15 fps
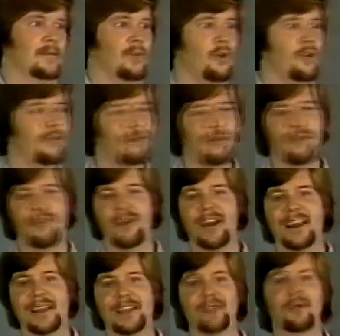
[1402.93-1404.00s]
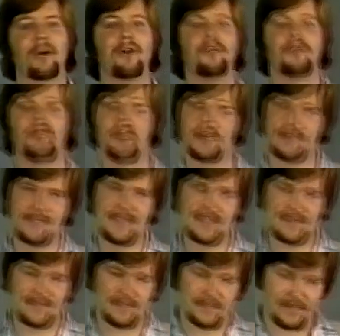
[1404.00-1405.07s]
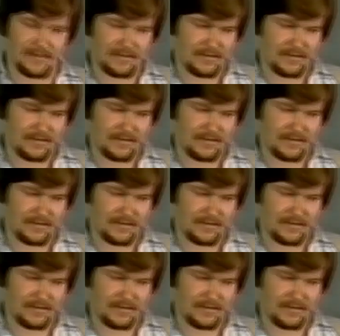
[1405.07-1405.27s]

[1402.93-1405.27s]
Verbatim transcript: or if we finally grow front teeth,